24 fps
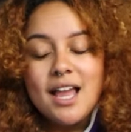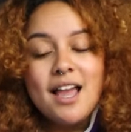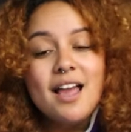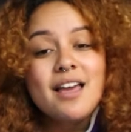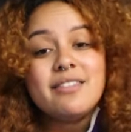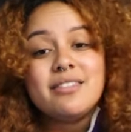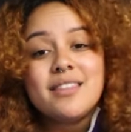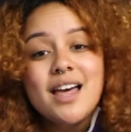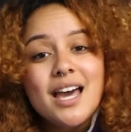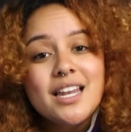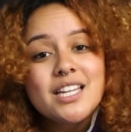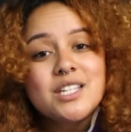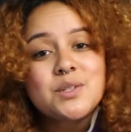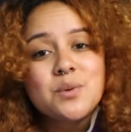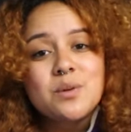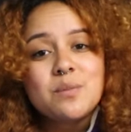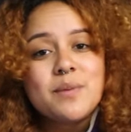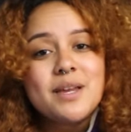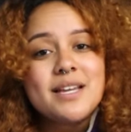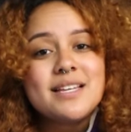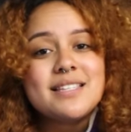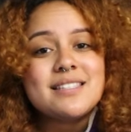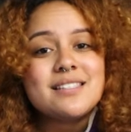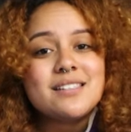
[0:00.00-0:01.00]
And that is what
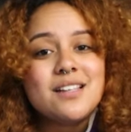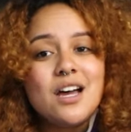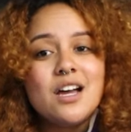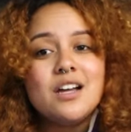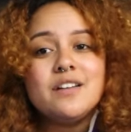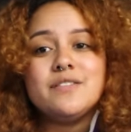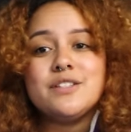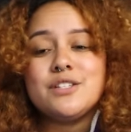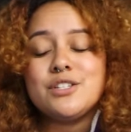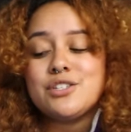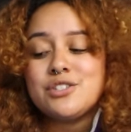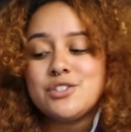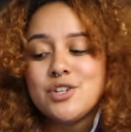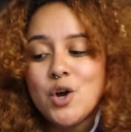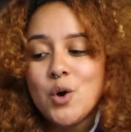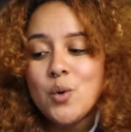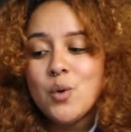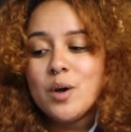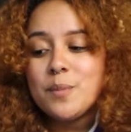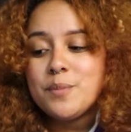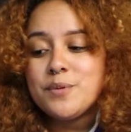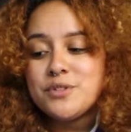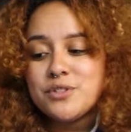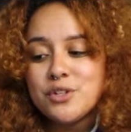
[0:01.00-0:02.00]
makes love
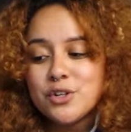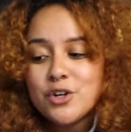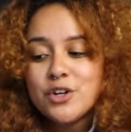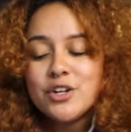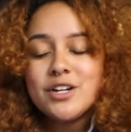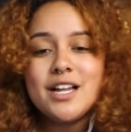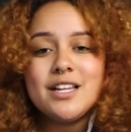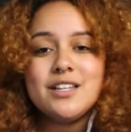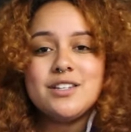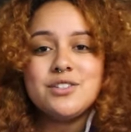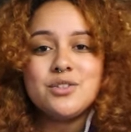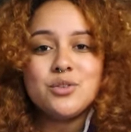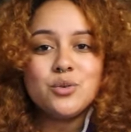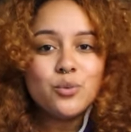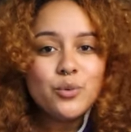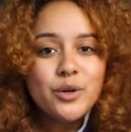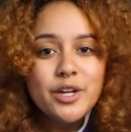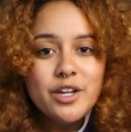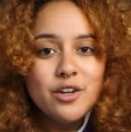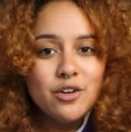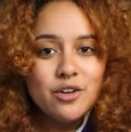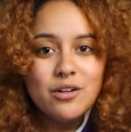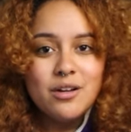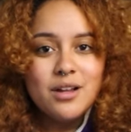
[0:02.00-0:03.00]
so absurd and
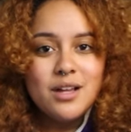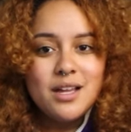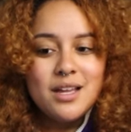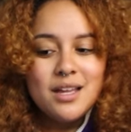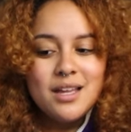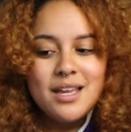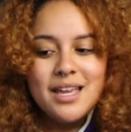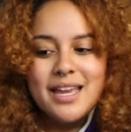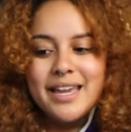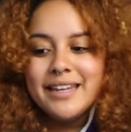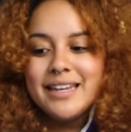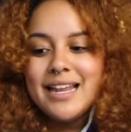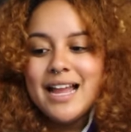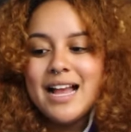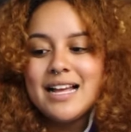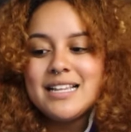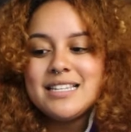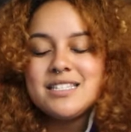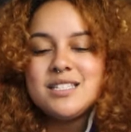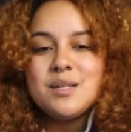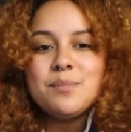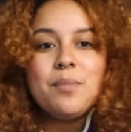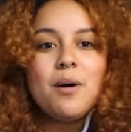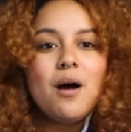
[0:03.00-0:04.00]
surreal. It
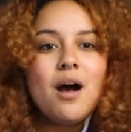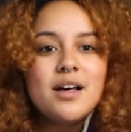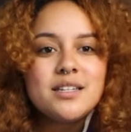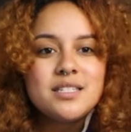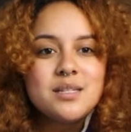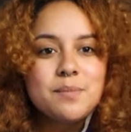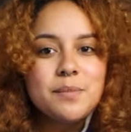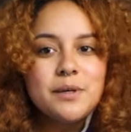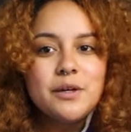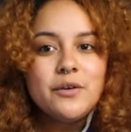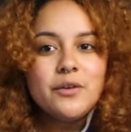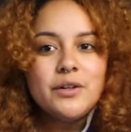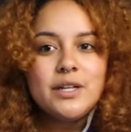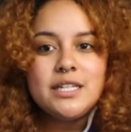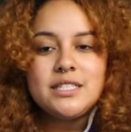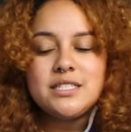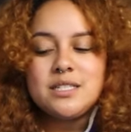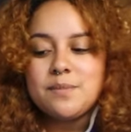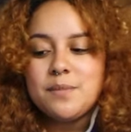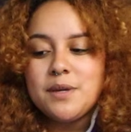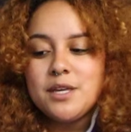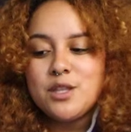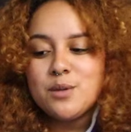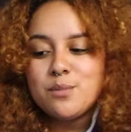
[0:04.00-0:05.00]
has the possibility
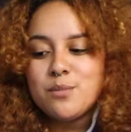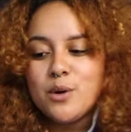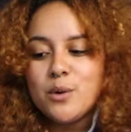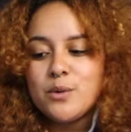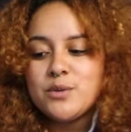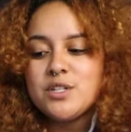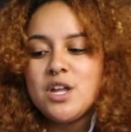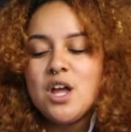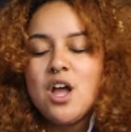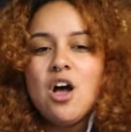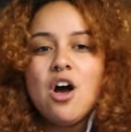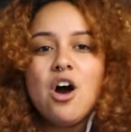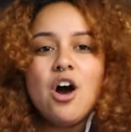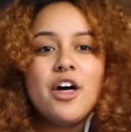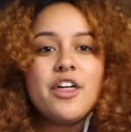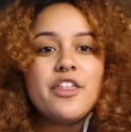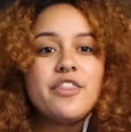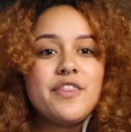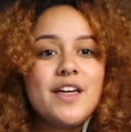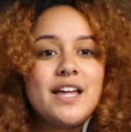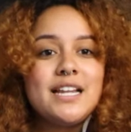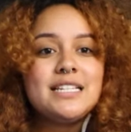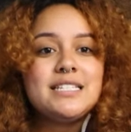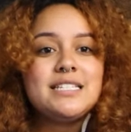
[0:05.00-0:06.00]
to be the most
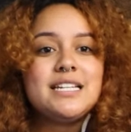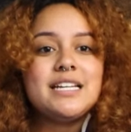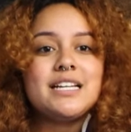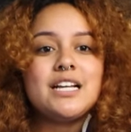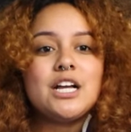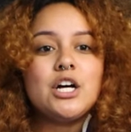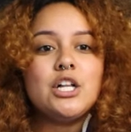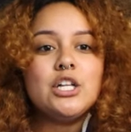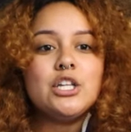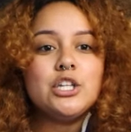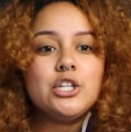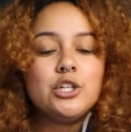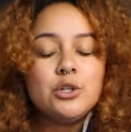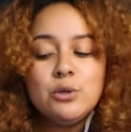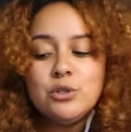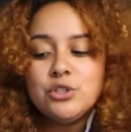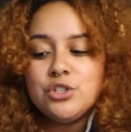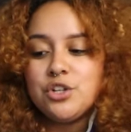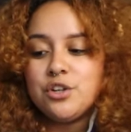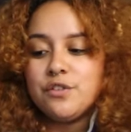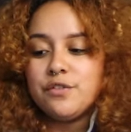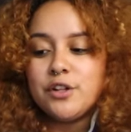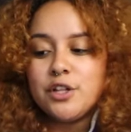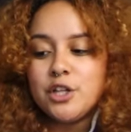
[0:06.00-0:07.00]
authentic
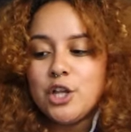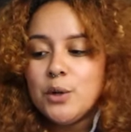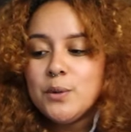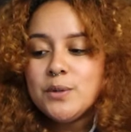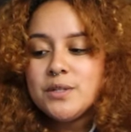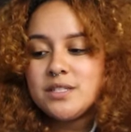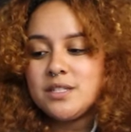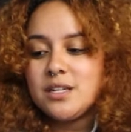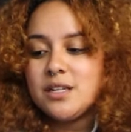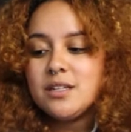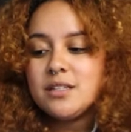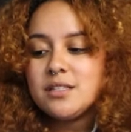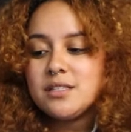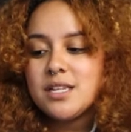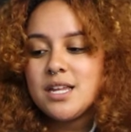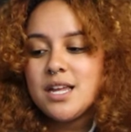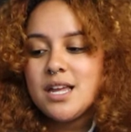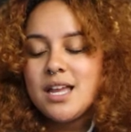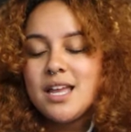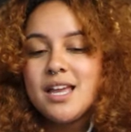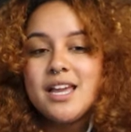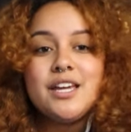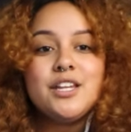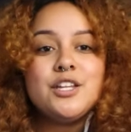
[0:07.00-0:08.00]
illusion of closeness.
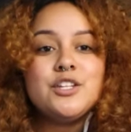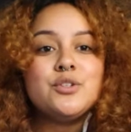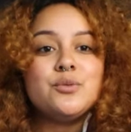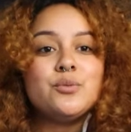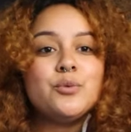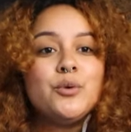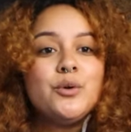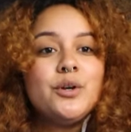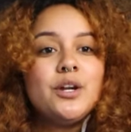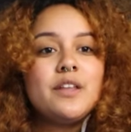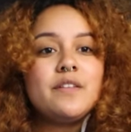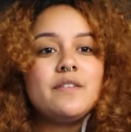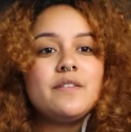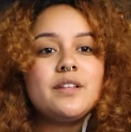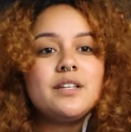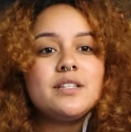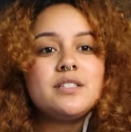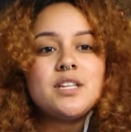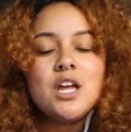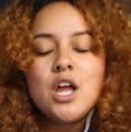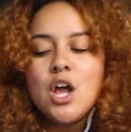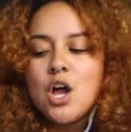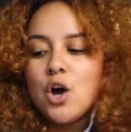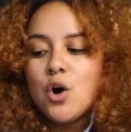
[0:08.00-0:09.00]
It is rooted in
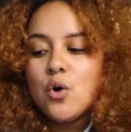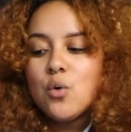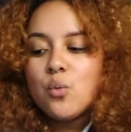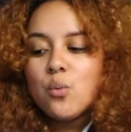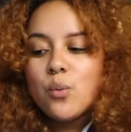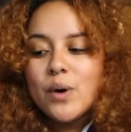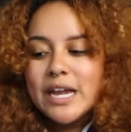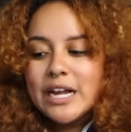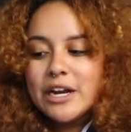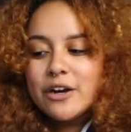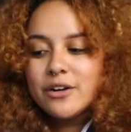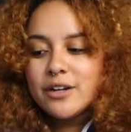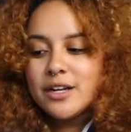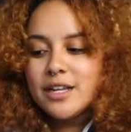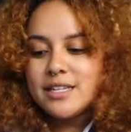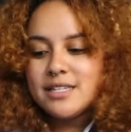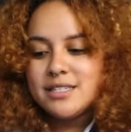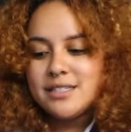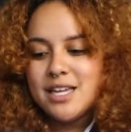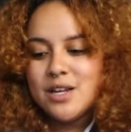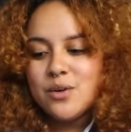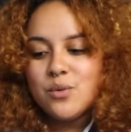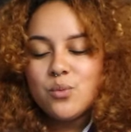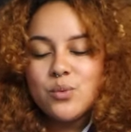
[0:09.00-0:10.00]
this
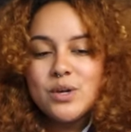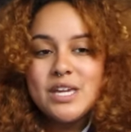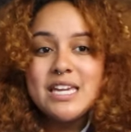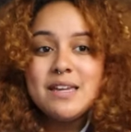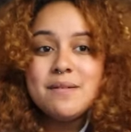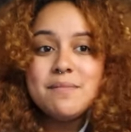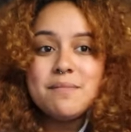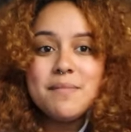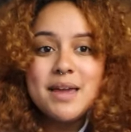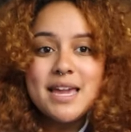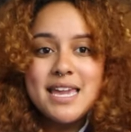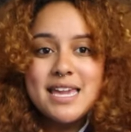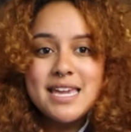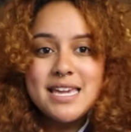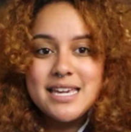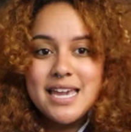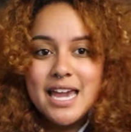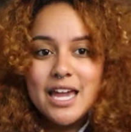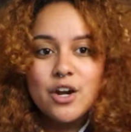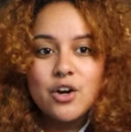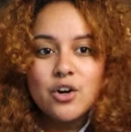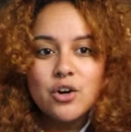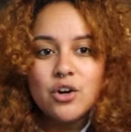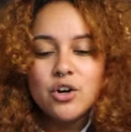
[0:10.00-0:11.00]
awareness that we may
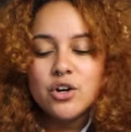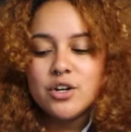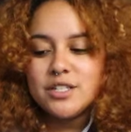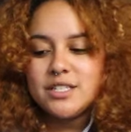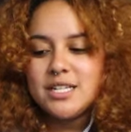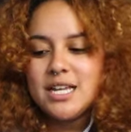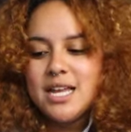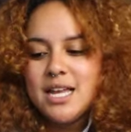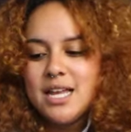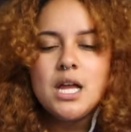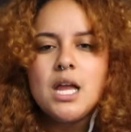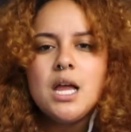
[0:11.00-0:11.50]
get hurt.